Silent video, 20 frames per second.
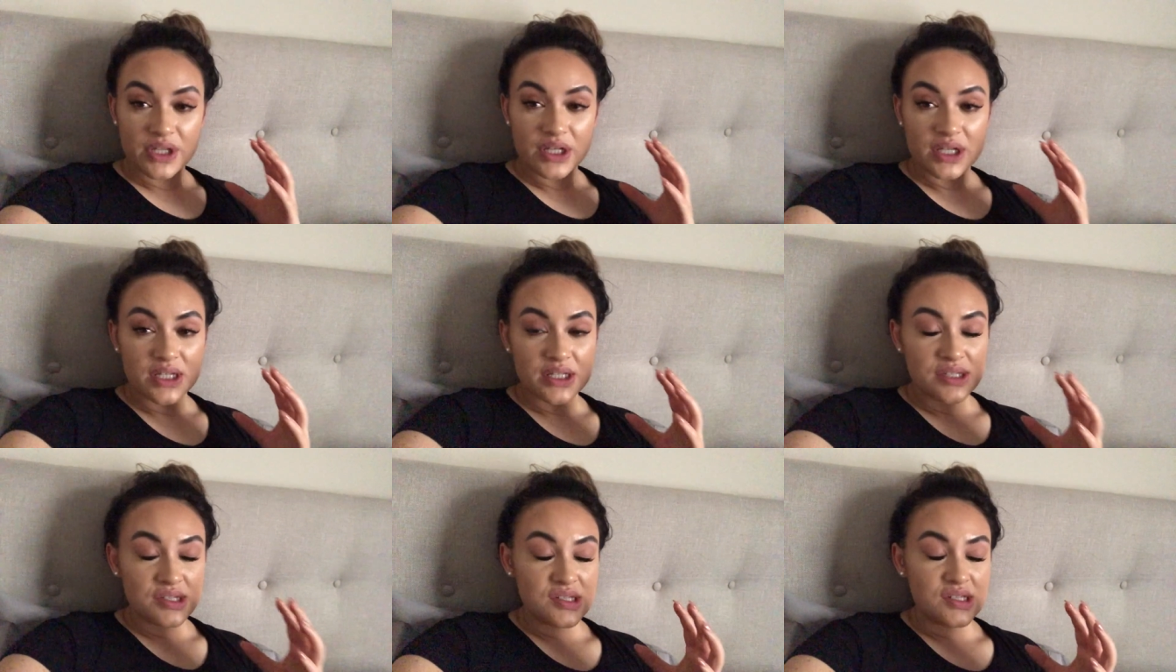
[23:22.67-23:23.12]

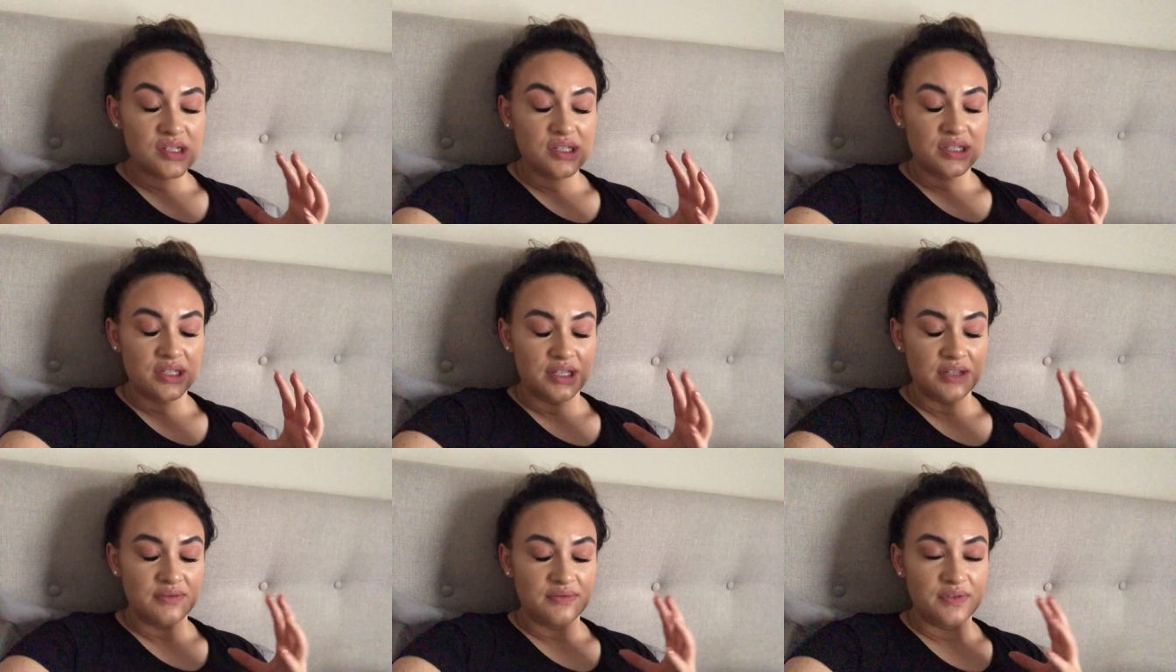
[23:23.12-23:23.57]

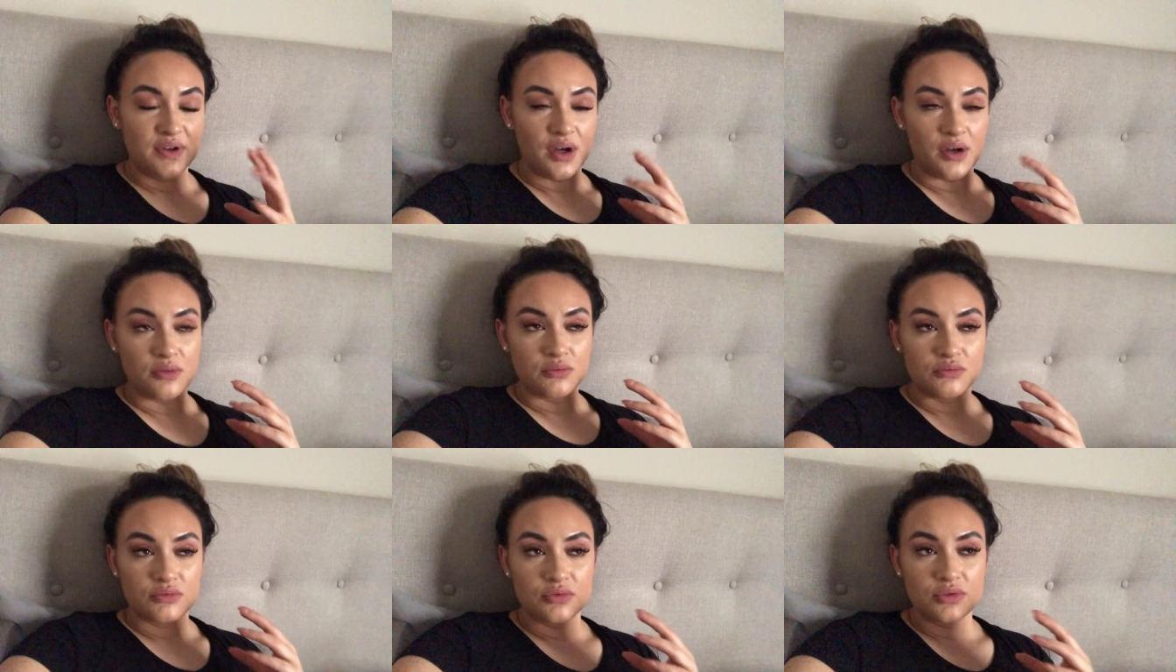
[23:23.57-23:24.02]
instantly
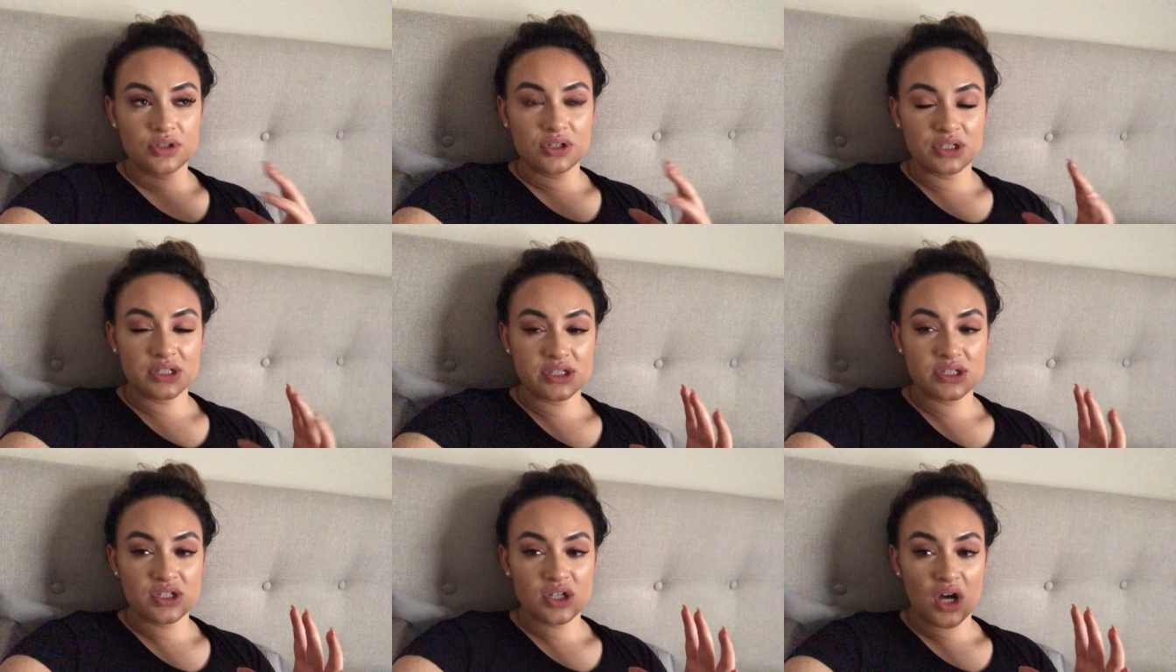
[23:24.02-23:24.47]
felt
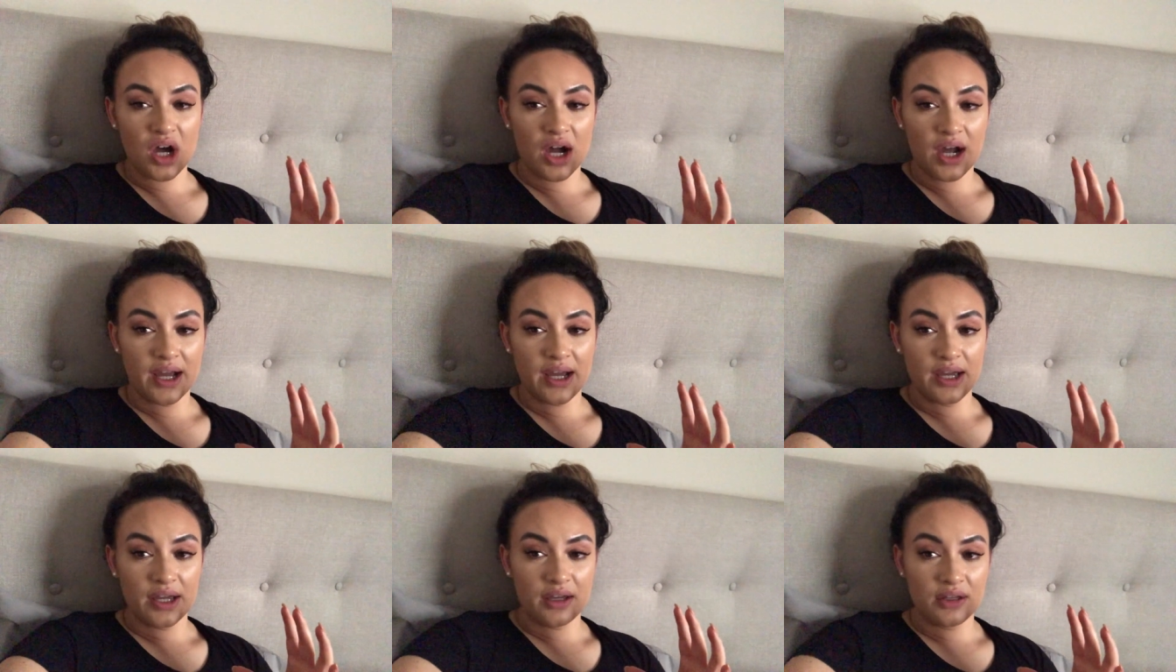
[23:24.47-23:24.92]
really
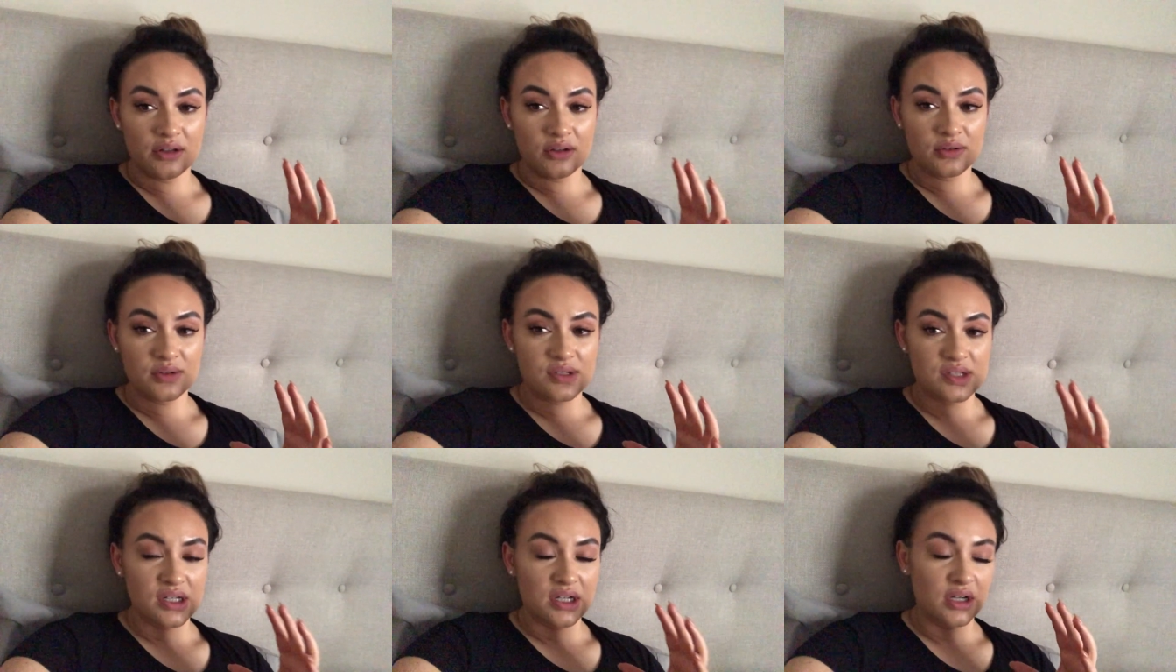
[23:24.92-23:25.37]
tired.
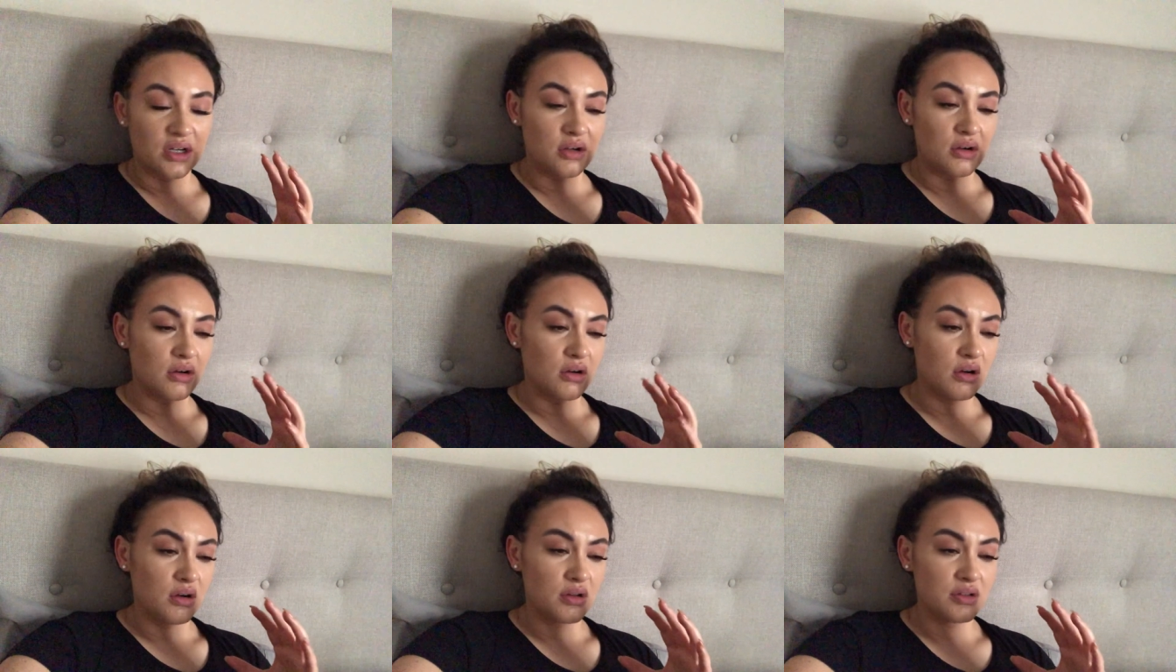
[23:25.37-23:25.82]
I was like,
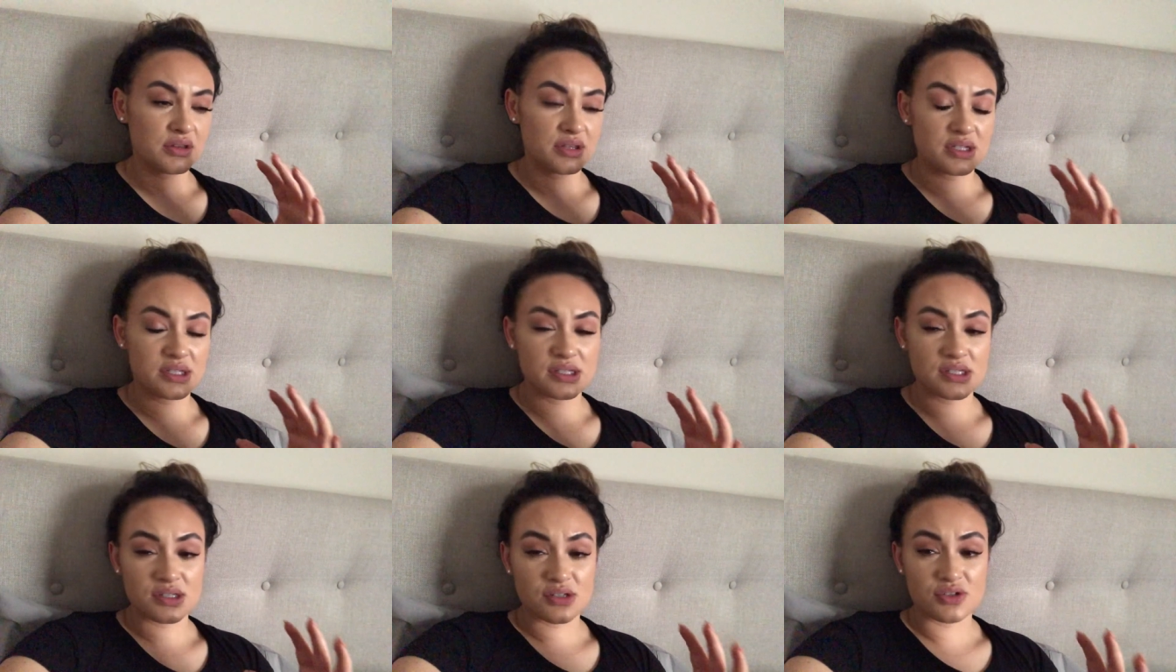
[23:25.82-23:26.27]
oh,
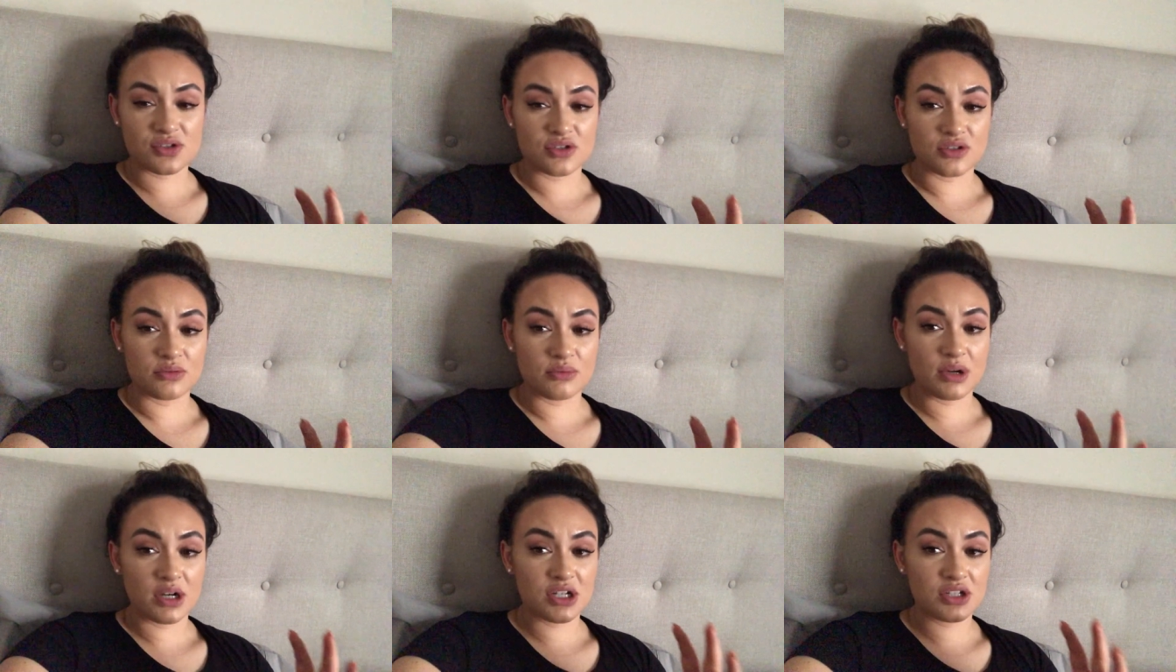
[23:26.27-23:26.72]
this is
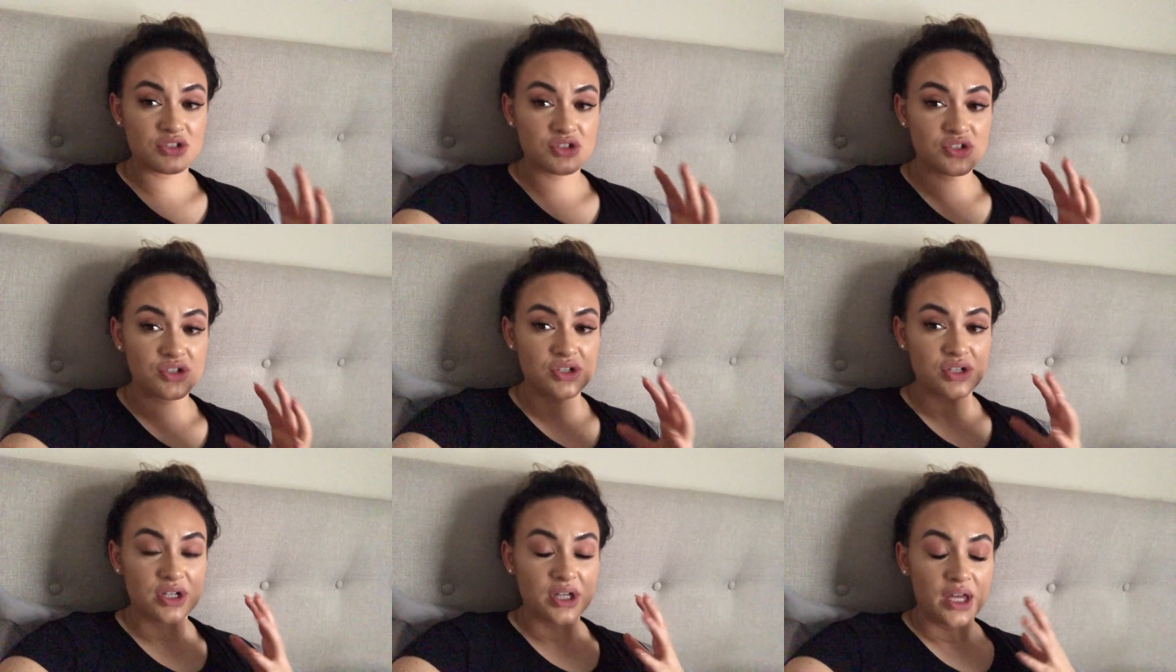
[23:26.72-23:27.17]
too
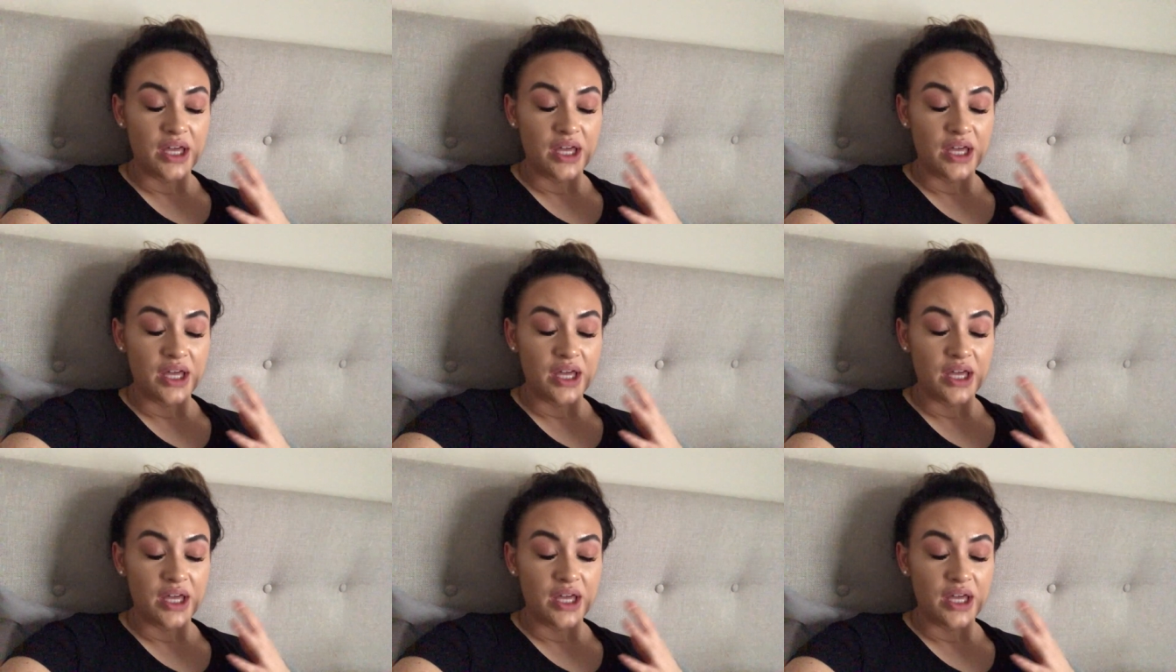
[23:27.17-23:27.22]
much.